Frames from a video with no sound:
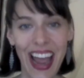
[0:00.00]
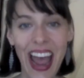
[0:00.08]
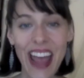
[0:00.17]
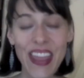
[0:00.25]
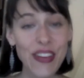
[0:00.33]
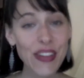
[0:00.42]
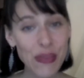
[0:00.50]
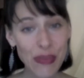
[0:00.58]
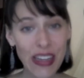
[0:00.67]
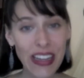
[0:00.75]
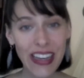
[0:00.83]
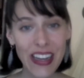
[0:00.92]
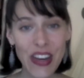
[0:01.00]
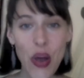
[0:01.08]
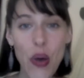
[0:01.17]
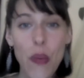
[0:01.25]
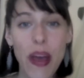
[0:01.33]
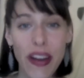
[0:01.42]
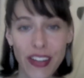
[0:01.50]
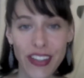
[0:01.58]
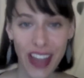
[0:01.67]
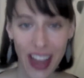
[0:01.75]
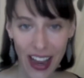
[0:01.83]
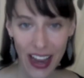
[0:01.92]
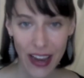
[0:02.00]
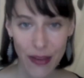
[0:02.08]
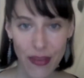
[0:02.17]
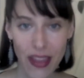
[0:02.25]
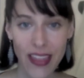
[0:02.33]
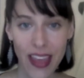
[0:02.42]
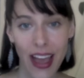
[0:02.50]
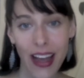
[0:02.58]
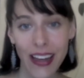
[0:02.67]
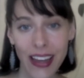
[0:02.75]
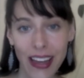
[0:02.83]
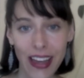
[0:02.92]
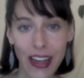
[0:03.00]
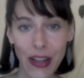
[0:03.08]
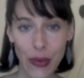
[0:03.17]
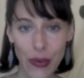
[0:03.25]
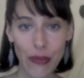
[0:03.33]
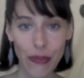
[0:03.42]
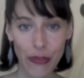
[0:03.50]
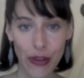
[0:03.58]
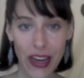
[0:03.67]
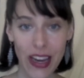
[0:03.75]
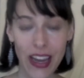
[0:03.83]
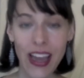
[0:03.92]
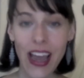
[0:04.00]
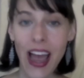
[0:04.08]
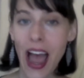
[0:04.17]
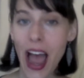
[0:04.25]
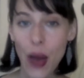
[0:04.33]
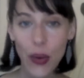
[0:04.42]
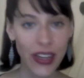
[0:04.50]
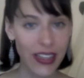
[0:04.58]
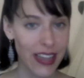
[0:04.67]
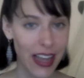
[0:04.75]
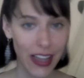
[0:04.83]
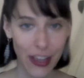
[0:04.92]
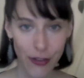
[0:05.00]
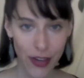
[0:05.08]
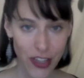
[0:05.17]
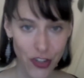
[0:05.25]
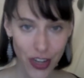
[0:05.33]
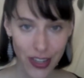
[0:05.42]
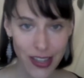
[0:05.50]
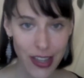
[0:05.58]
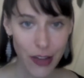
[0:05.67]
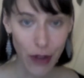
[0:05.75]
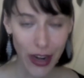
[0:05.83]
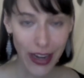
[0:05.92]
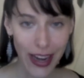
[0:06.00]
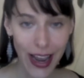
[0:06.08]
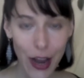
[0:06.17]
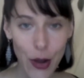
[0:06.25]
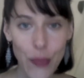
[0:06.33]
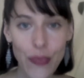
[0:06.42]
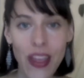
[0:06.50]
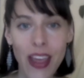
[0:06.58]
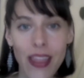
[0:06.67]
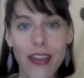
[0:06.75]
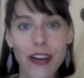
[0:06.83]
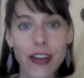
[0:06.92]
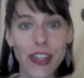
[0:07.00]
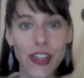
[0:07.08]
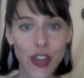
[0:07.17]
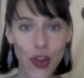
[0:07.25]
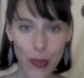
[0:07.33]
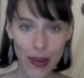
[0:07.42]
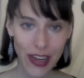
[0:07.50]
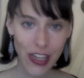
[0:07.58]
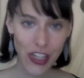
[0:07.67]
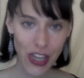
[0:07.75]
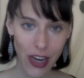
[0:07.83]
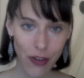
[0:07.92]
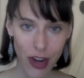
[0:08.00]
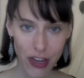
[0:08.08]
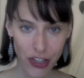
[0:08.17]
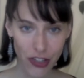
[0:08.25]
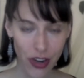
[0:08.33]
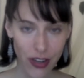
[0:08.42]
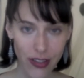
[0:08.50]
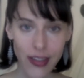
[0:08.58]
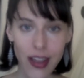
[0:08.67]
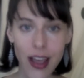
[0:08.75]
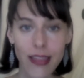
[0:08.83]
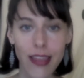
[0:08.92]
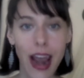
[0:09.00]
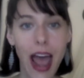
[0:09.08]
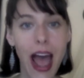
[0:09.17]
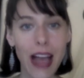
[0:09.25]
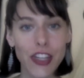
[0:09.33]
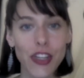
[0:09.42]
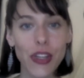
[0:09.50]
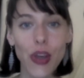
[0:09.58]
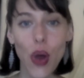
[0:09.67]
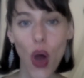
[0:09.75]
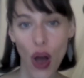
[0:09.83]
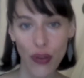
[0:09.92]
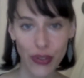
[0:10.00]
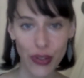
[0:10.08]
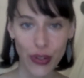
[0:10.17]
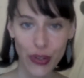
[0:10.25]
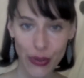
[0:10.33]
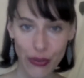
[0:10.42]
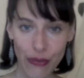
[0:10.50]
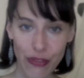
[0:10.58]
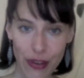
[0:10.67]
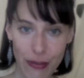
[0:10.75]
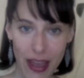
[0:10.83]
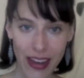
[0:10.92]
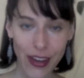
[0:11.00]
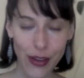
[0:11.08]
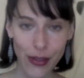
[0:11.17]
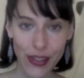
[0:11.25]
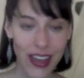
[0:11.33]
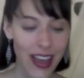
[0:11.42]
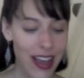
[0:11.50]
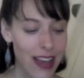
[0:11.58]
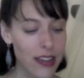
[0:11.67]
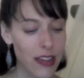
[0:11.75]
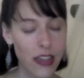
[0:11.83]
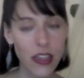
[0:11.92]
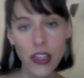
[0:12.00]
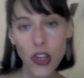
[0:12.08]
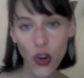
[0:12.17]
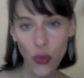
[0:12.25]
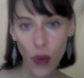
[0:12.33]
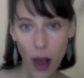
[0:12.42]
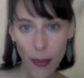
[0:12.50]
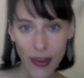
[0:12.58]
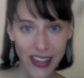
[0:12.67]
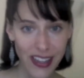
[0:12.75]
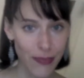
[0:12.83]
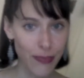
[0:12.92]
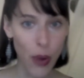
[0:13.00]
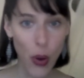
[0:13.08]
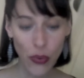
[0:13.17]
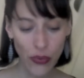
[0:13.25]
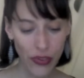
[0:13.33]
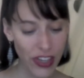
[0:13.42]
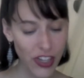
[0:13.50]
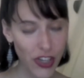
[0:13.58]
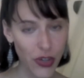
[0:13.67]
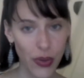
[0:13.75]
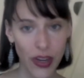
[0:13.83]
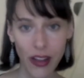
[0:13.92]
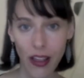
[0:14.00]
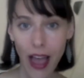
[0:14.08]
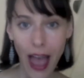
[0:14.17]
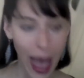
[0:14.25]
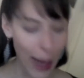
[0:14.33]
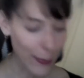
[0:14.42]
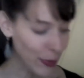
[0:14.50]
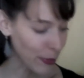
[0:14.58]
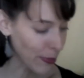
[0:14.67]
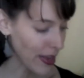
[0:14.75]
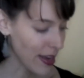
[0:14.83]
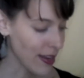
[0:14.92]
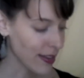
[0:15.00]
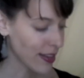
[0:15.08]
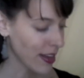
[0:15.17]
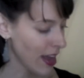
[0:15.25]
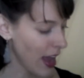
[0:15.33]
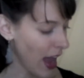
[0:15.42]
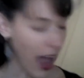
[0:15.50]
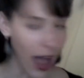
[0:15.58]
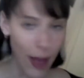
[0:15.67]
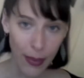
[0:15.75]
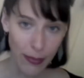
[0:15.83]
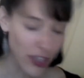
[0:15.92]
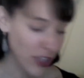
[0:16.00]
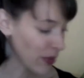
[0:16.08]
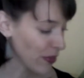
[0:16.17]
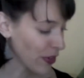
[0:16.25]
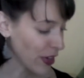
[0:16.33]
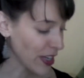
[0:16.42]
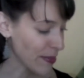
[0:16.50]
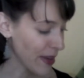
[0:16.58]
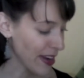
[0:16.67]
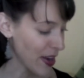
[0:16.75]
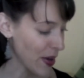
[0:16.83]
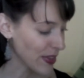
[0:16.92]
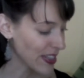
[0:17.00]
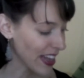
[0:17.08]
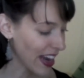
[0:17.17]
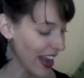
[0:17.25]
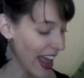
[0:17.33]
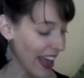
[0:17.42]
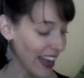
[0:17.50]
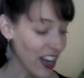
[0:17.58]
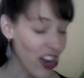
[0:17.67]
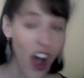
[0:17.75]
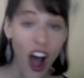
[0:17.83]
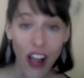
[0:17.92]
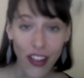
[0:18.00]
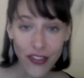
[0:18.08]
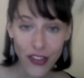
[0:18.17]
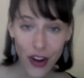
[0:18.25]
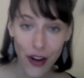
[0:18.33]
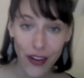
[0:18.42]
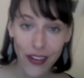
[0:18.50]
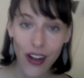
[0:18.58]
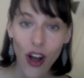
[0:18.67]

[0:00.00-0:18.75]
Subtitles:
And there's really no better time than eating gluten-free out in Italian restaurants than right now. There are so many chain restaurants that actually offer gluten-free menus, such as Carrabba's, Bonefish Grill, Applebee's. I'm just referring to my notes that I had in the Olive Garden.